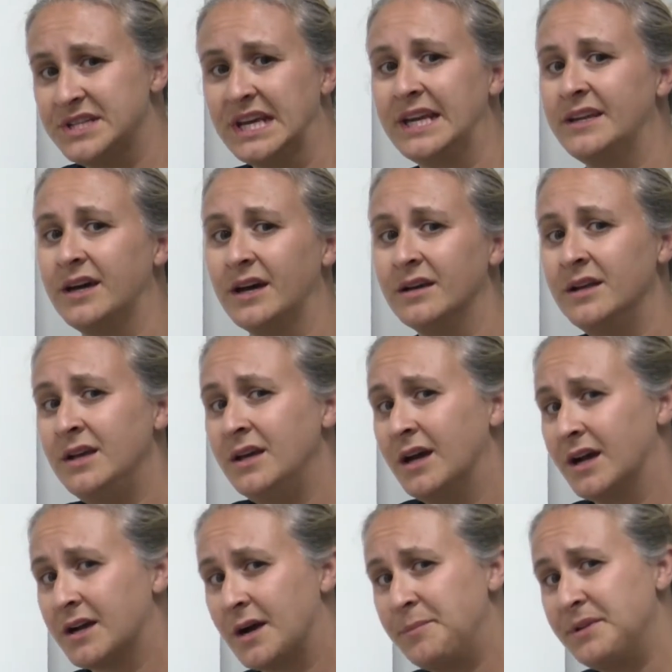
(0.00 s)
your data,
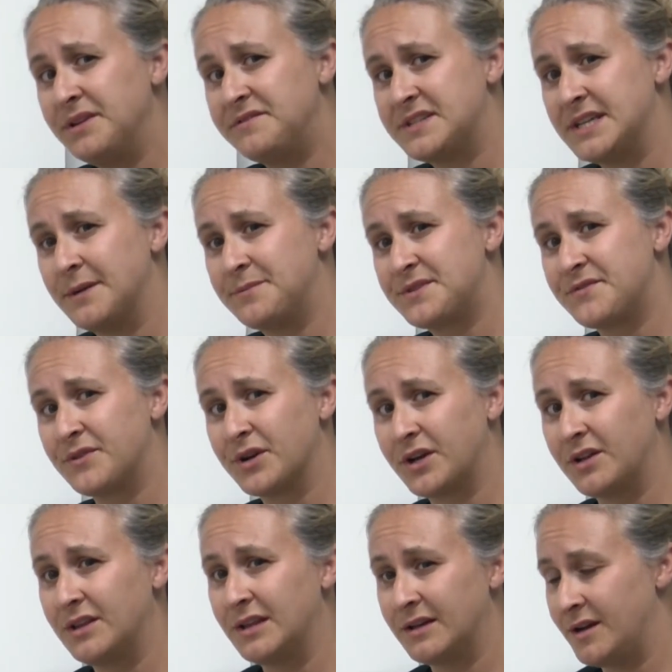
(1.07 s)
a couple of tips for
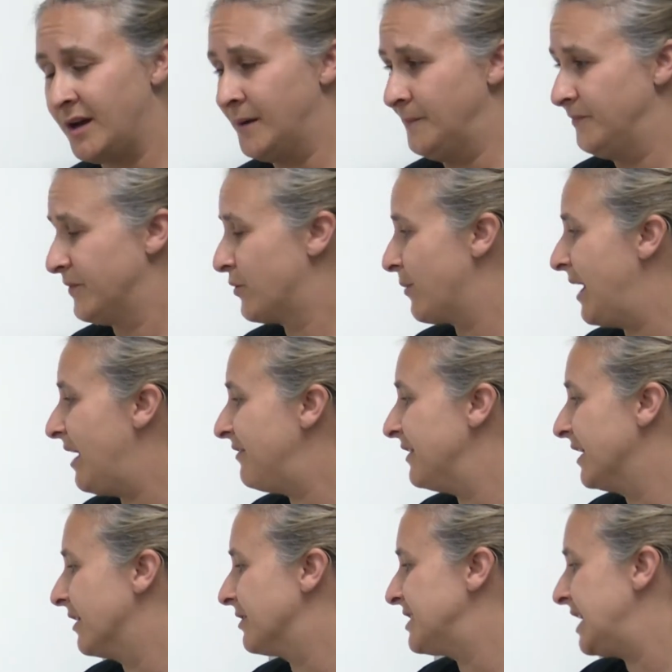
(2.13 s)
um,
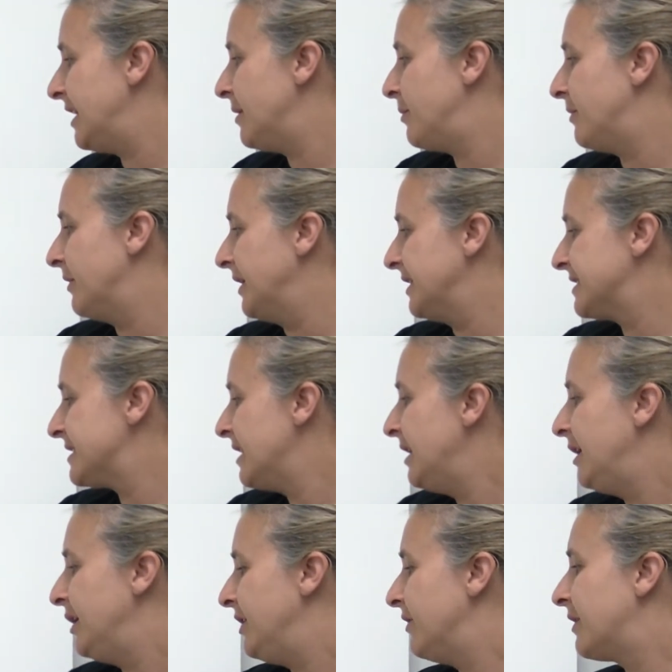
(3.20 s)
graphing your data points.
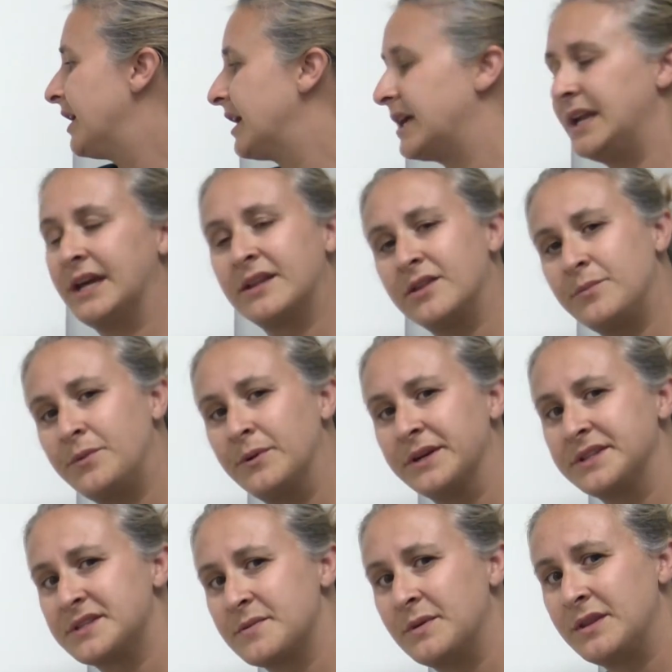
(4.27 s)
You can connect the
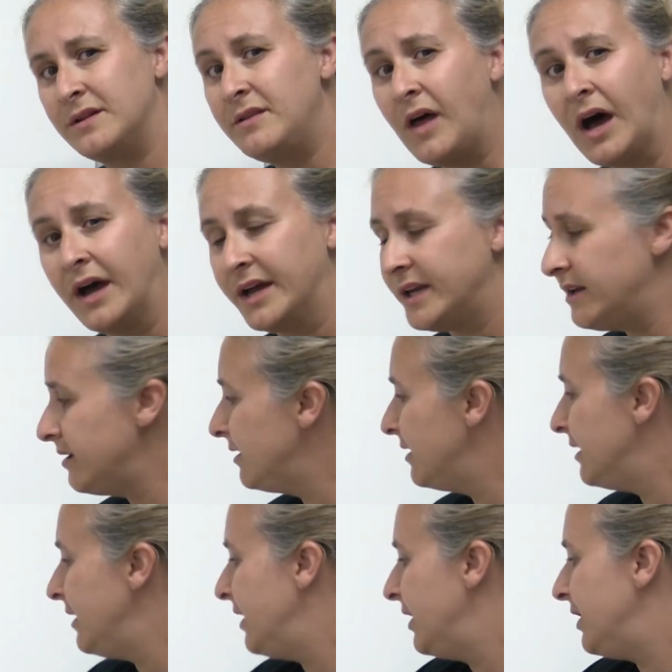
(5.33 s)
points with a line.
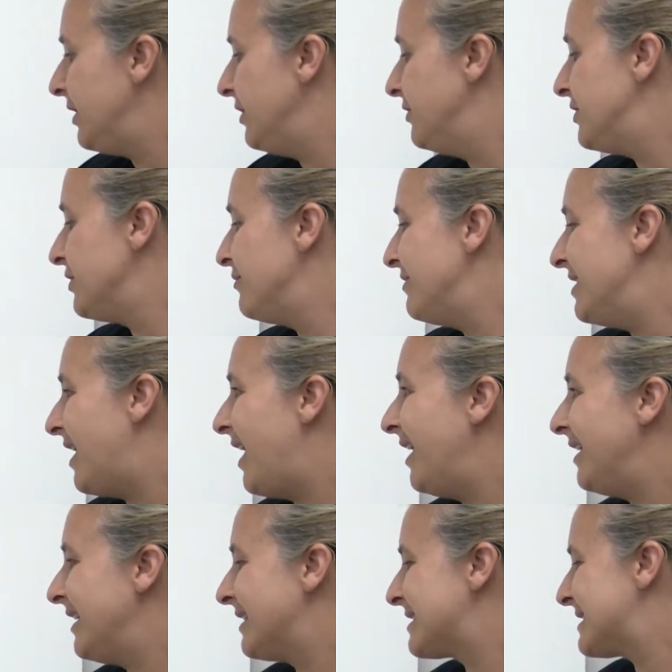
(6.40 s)
You do
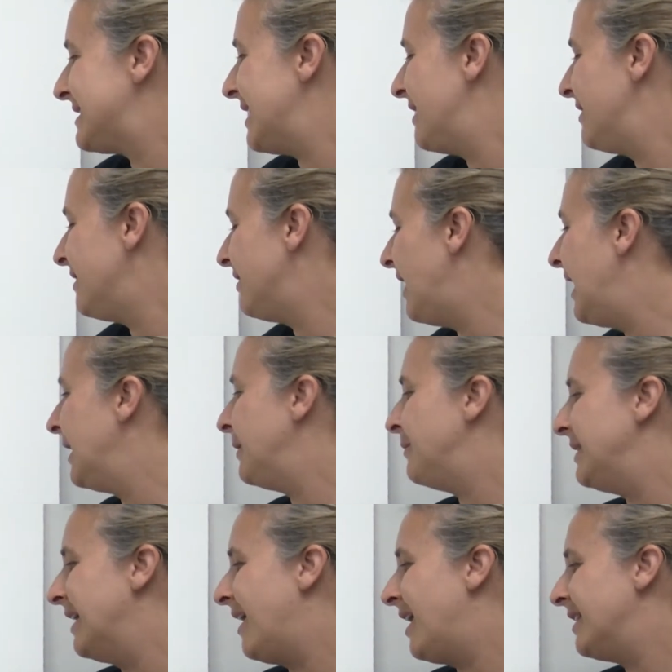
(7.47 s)
not extend the
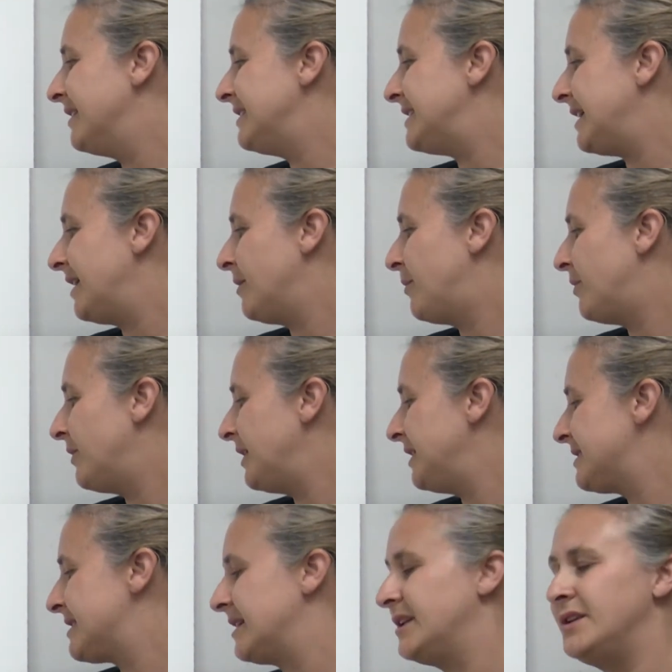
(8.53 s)
line beyond the data
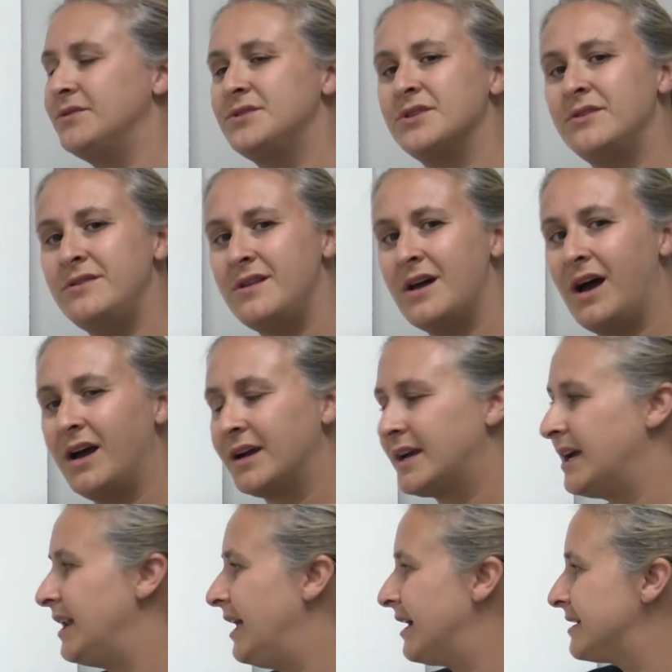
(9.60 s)
points, and you do
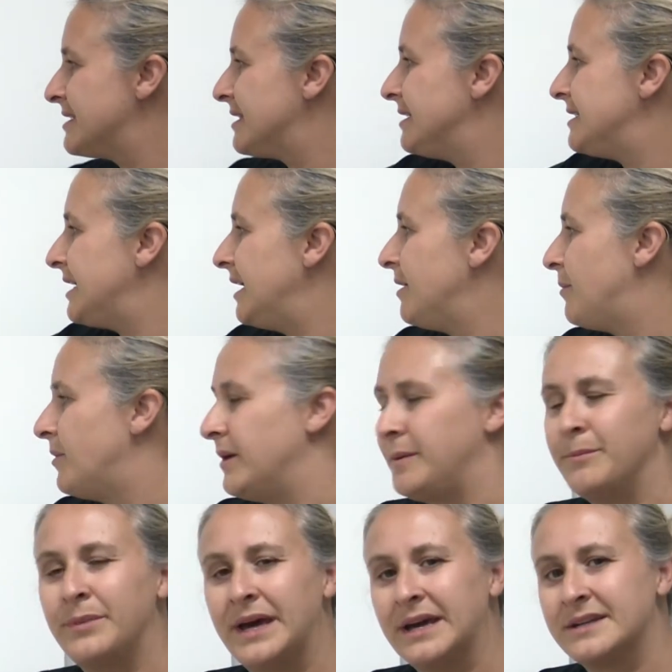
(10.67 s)
not connect the data
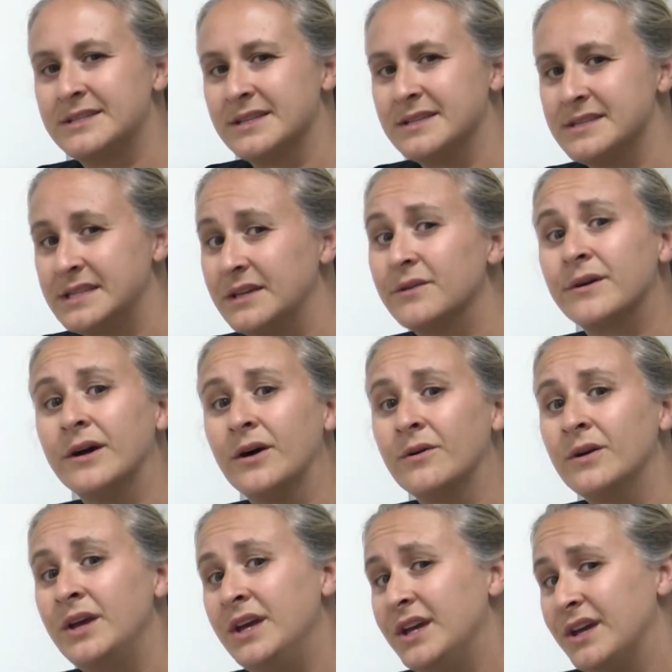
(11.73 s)
point back to
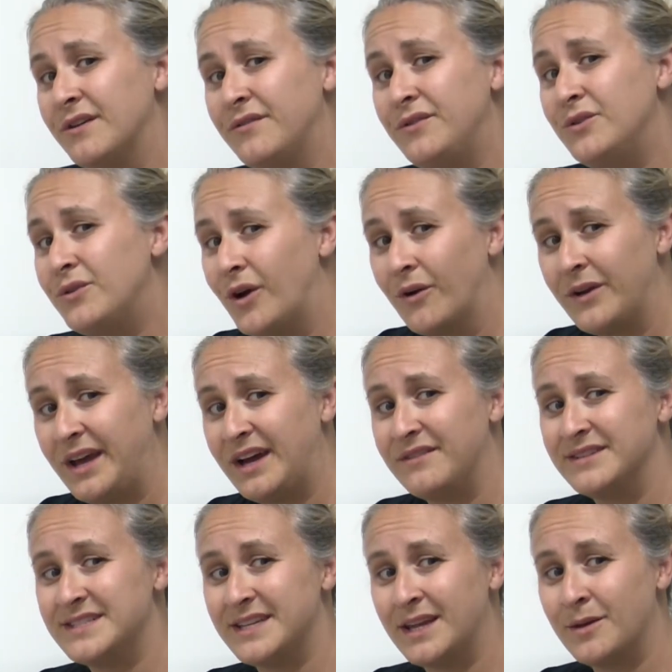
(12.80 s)
zero if you don't
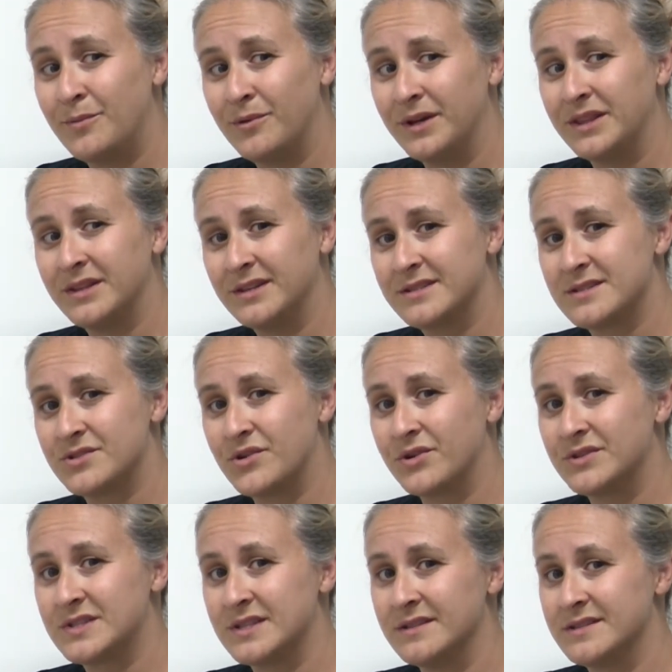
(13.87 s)
have a data point that
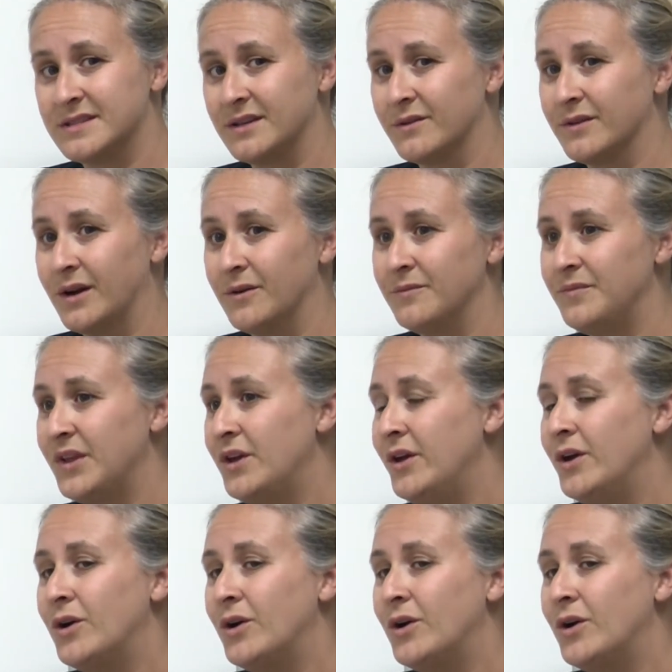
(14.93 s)
starts at zero.